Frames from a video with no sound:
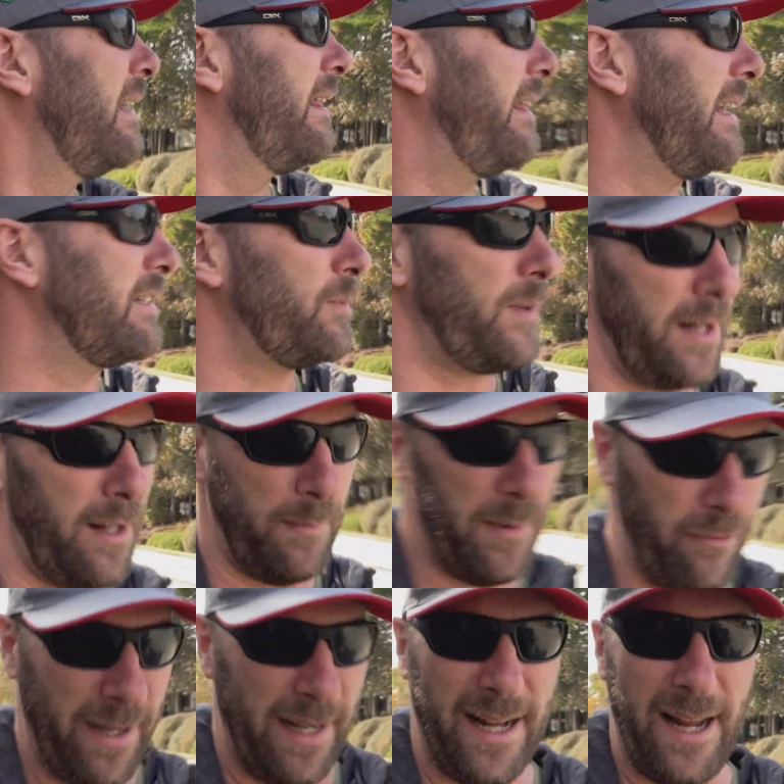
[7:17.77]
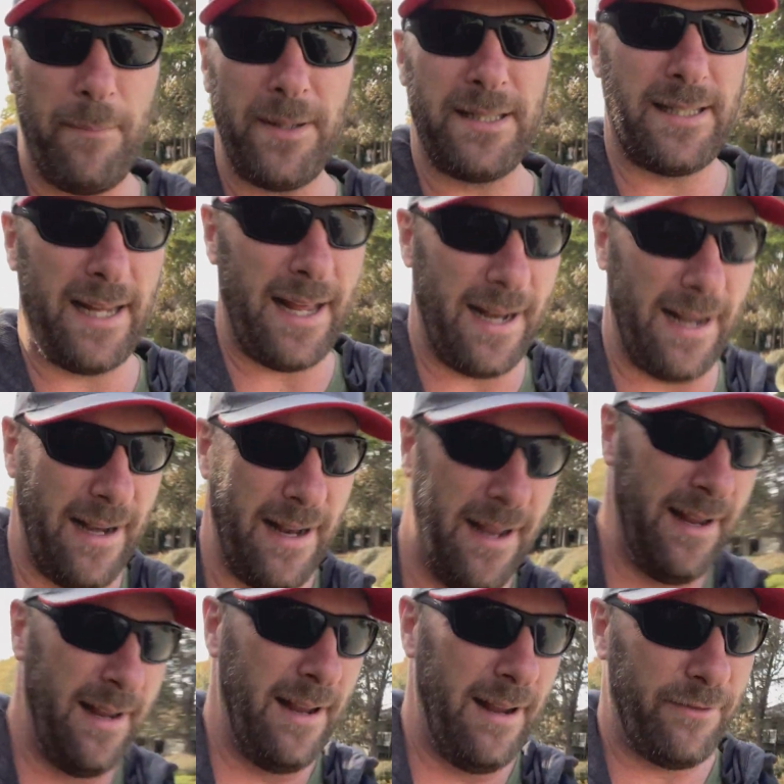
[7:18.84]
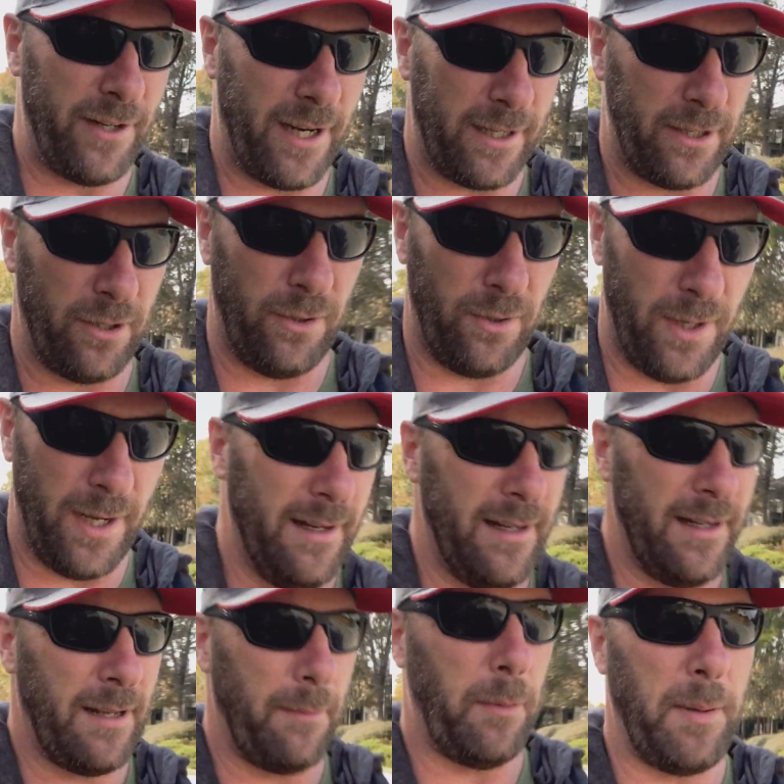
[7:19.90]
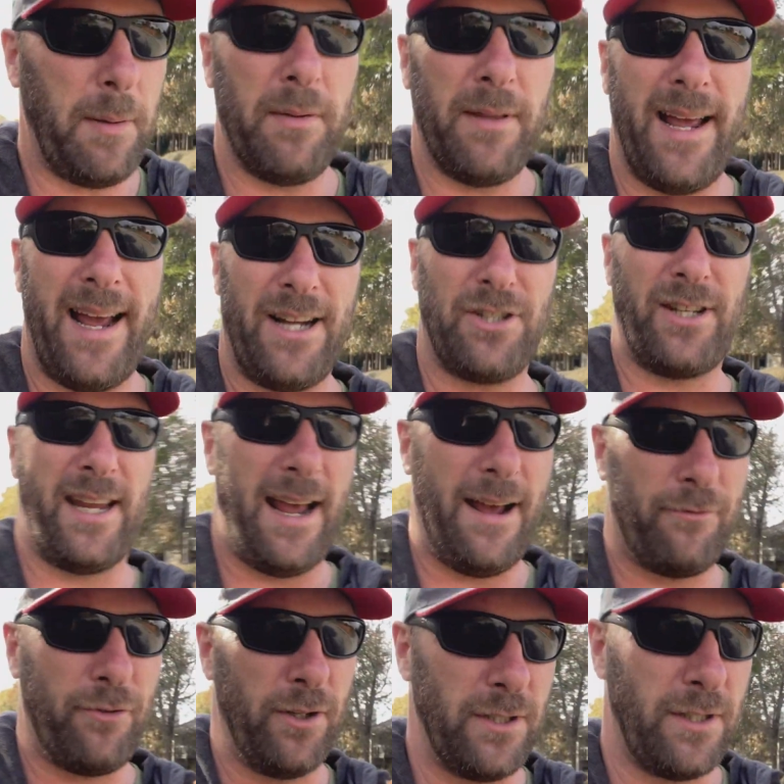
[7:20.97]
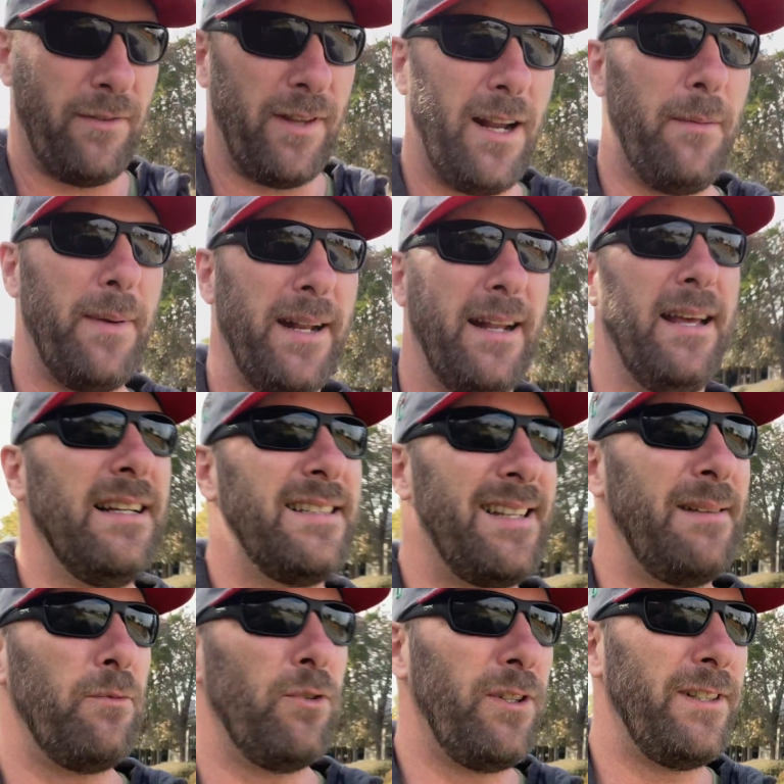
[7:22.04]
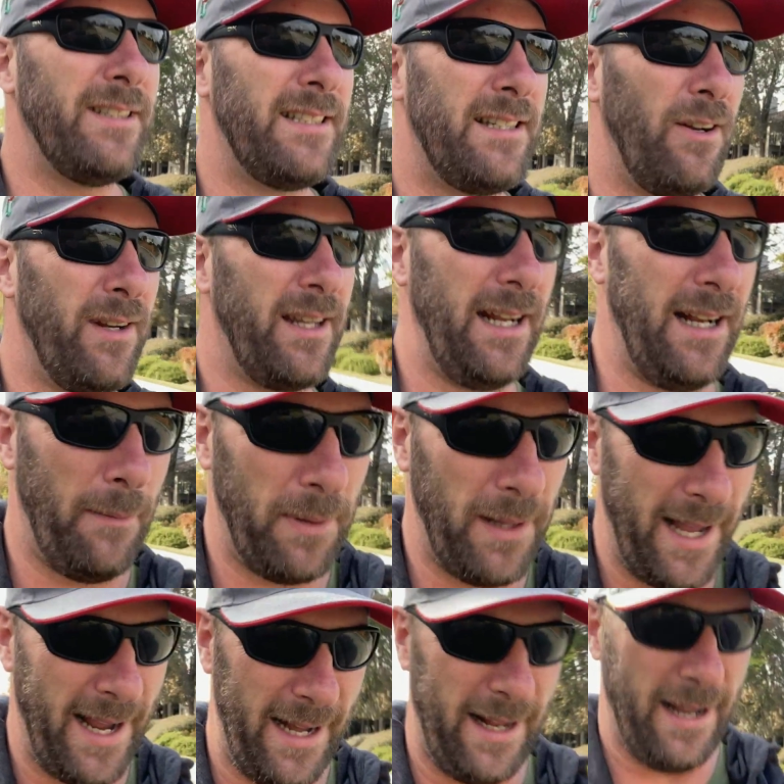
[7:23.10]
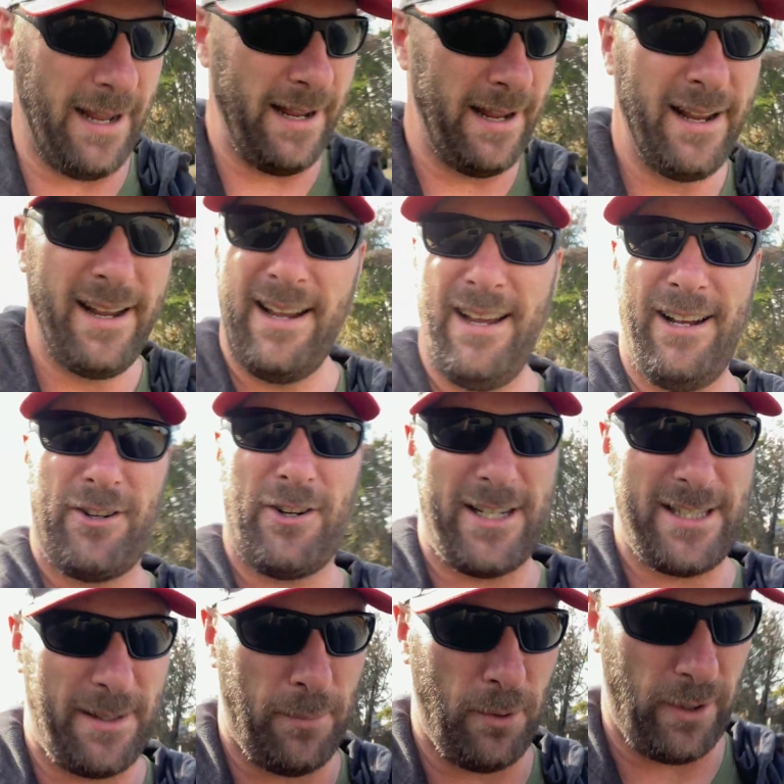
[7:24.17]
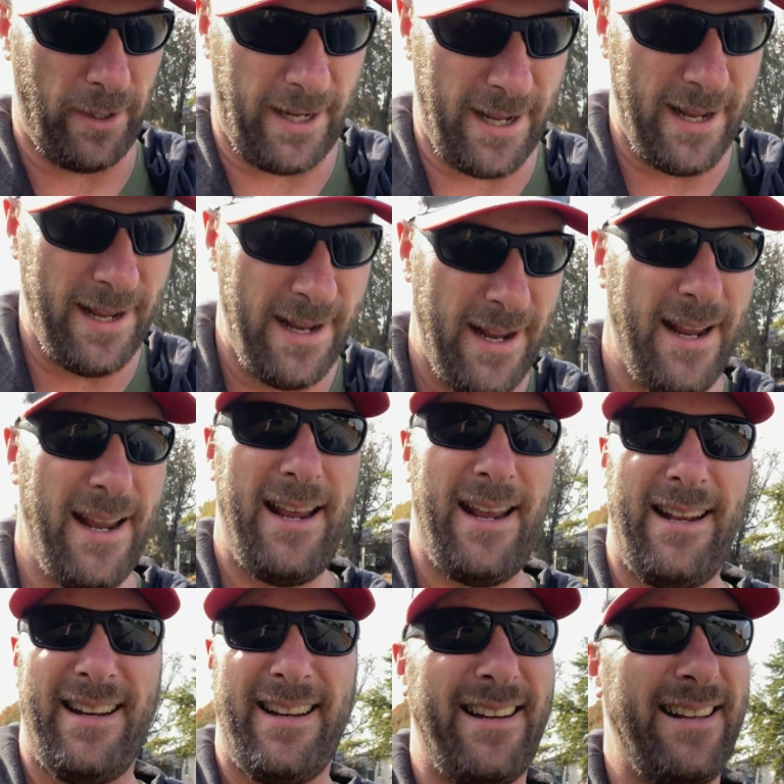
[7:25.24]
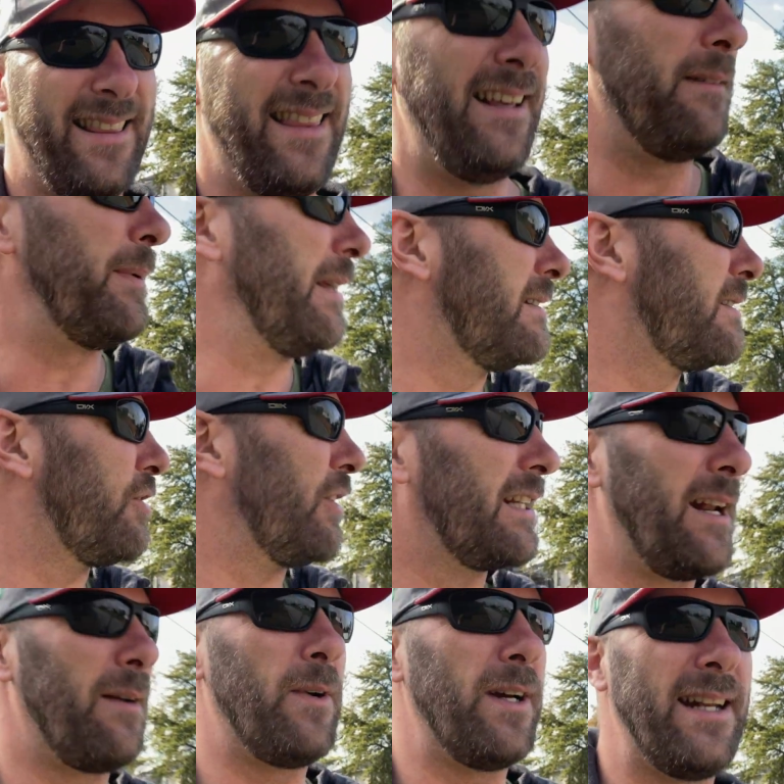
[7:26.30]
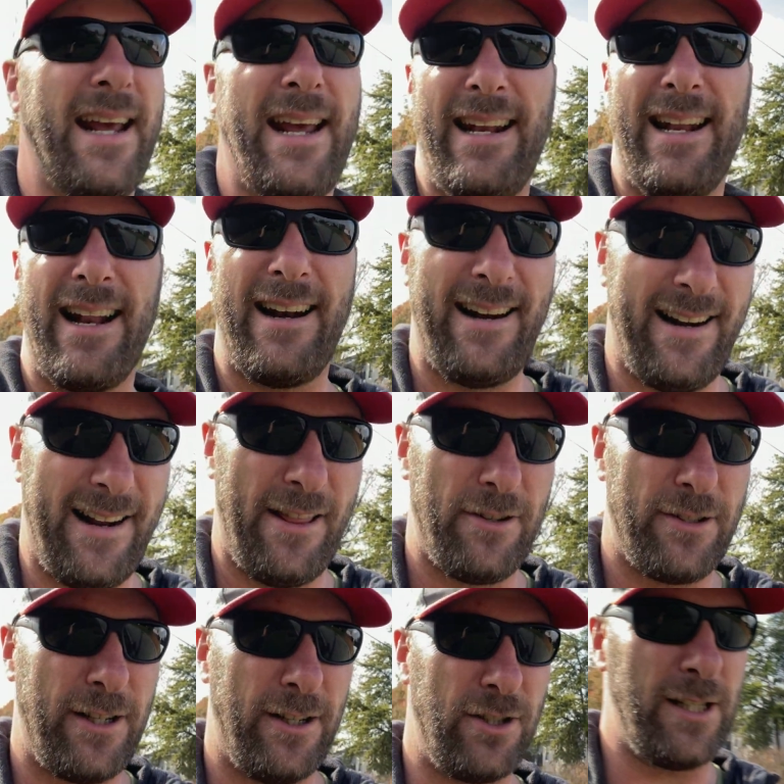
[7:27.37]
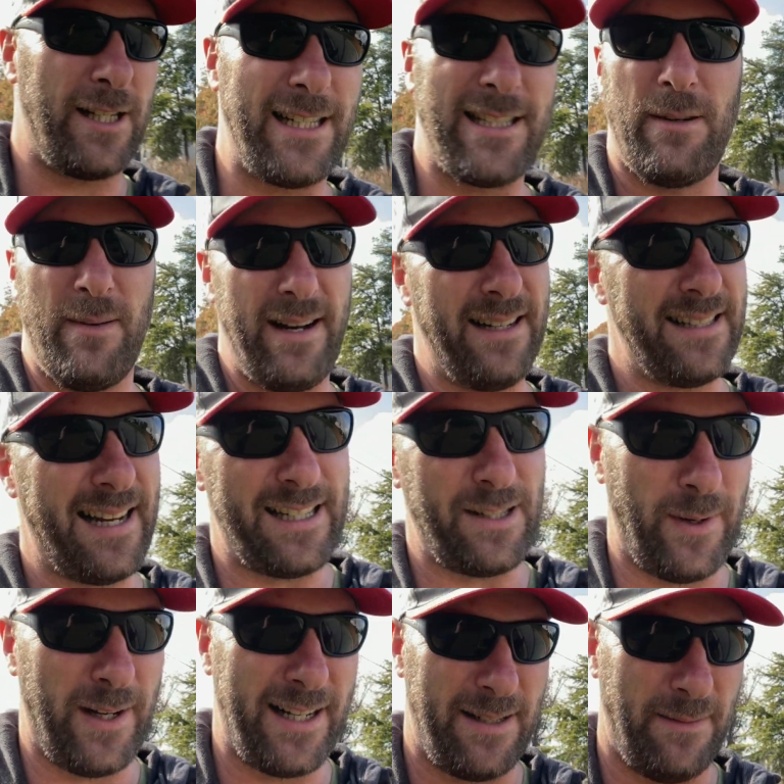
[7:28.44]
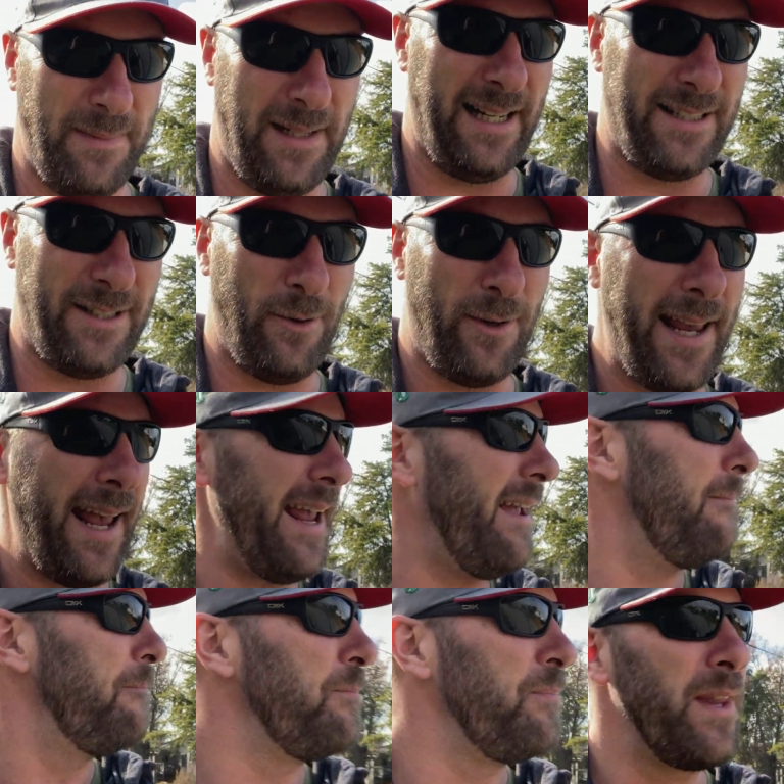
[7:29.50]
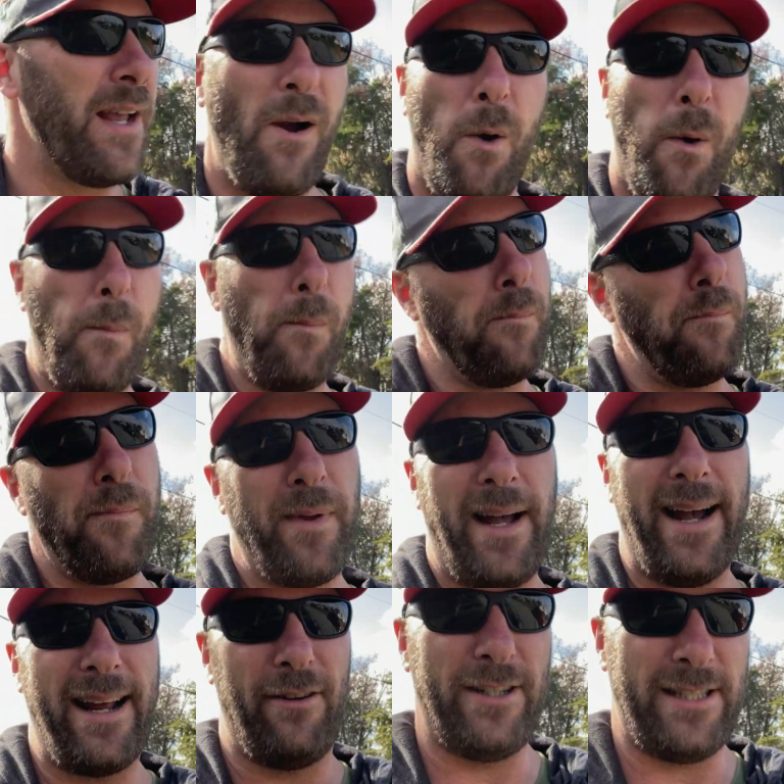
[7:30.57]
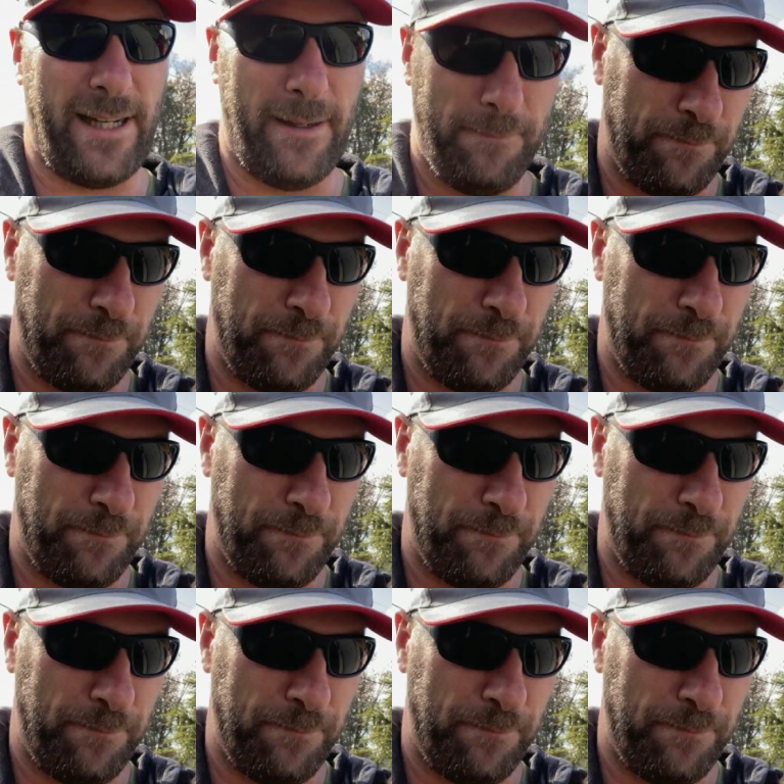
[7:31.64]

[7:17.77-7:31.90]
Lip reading: That's what all my reading up has said, and I've talked to a couple of people that actually have drones over there, but some rules don't get applied across the board. They'll be strict on them one day and not on another. So just because someone else has one doesn't mean it's okay. I'm gonna risk it.